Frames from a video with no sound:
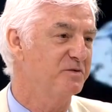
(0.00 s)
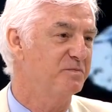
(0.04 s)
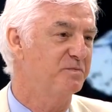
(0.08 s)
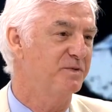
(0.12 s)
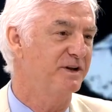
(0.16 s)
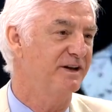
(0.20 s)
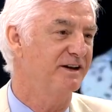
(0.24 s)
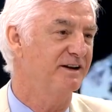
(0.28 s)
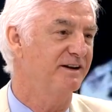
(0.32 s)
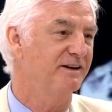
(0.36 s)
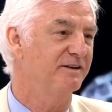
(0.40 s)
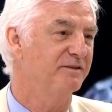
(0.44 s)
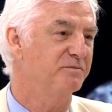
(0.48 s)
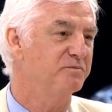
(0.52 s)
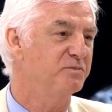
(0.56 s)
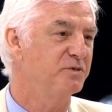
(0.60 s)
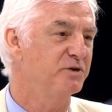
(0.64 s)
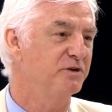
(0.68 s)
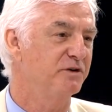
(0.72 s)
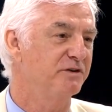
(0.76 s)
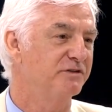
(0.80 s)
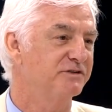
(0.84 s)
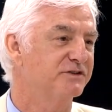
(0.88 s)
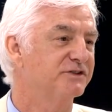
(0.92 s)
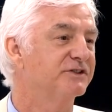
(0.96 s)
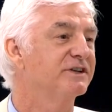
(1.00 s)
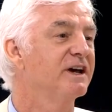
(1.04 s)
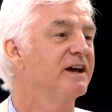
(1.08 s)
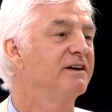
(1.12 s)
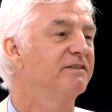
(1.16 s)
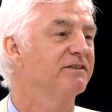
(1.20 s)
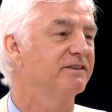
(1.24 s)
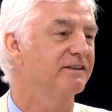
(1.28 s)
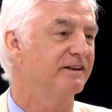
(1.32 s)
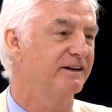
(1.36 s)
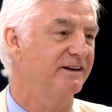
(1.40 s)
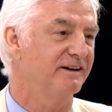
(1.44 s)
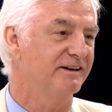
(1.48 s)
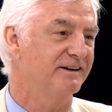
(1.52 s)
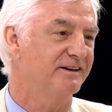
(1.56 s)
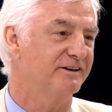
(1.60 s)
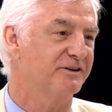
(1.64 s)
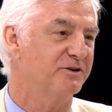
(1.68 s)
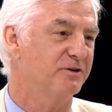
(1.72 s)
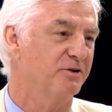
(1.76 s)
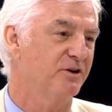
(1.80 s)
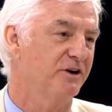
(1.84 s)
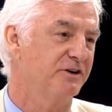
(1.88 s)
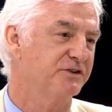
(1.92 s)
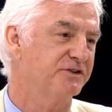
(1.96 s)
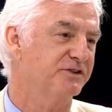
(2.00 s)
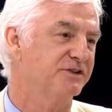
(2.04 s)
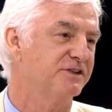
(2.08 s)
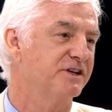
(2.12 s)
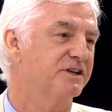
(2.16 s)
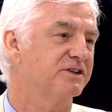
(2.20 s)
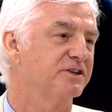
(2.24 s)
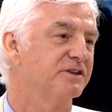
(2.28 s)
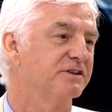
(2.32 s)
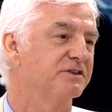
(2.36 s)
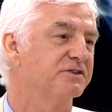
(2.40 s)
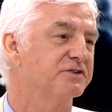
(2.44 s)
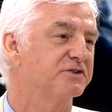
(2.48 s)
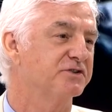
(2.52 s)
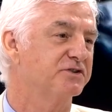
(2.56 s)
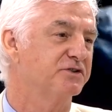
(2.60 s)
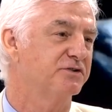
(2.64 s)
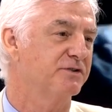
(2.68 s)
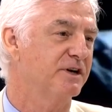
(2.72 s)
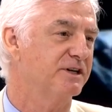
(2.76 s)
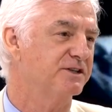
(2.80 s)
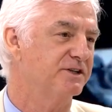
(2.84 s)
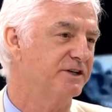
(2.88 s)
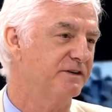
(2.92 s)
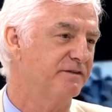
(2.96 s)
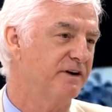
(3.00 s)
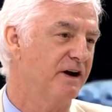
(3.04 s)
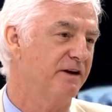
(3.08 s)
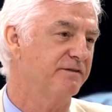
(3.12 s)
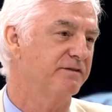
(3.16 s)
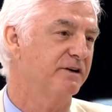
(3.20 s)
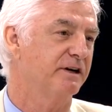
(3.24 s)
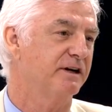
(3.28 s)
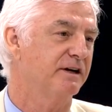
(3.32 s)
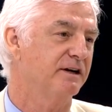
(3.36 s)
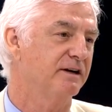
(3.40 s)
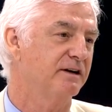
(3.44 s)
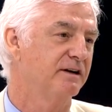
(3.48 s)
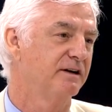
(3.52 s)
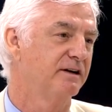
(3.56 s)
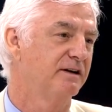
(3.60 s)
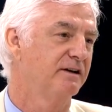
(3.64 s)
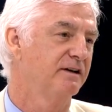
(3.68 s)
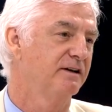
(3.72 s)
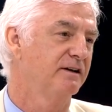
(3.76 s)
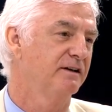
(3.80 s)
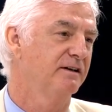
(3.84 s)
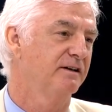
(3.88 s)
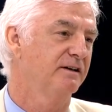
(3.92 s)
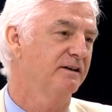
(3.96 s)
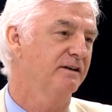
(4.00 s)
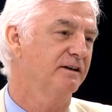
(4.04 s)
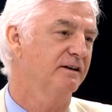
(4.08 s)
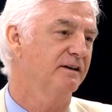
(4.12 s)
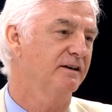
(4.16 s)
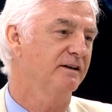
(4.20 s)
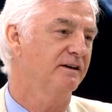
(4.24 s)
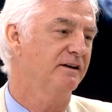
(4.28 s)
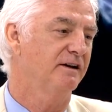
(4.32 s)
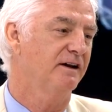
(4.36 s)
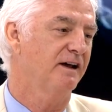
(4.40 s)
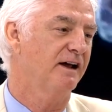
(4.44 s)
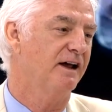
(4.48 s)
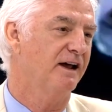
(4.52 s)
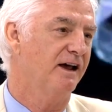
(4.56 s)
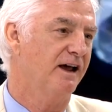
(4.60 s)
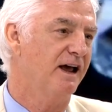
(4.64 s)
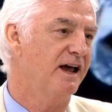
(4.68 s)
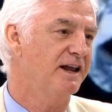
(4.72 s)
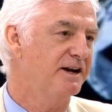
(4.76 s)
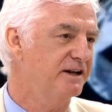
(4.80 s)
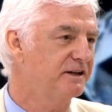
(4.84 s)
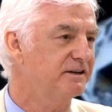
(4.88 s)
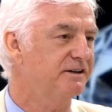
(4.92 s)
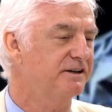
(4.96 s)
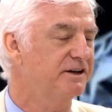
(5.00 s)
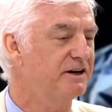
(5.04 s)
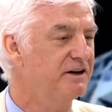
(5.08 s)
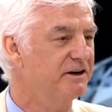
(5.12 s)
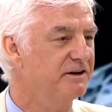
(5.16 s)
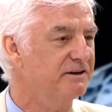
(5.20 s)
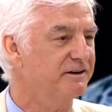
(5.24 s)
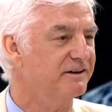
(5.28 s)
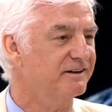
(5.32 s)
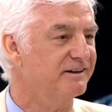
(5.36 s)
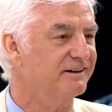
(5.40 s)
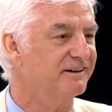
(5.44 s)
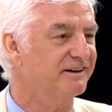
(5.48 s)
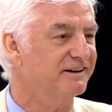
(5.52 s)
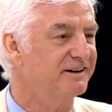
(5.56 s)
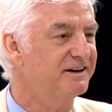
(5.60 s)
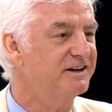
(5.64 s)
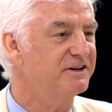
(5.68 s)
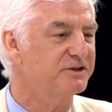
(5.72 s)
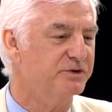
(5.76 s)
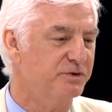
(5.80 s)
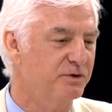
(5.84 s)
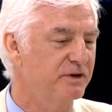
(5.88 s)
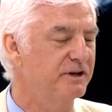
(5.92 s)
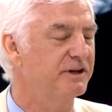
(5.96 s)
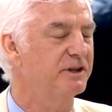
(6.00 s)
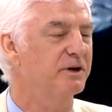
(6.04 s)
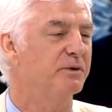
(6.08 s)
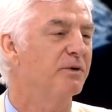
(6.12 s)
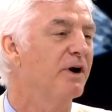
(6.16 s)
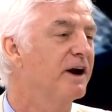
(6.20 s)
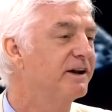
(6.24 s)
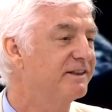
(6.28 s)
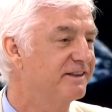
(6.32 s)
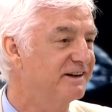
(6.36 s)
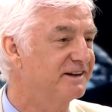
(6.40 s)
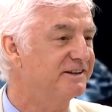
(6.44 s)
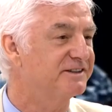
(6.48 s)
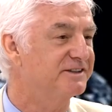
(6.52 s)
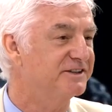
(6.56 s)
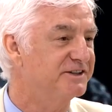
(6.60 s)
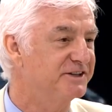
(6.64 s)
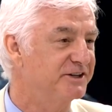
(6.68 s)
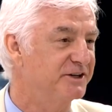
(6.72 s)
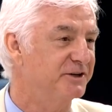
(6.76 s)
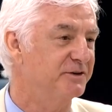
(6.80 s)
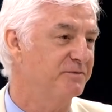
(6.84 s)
being moved safely across such a stretch of Africa. And it, you know, is really the right thing to do.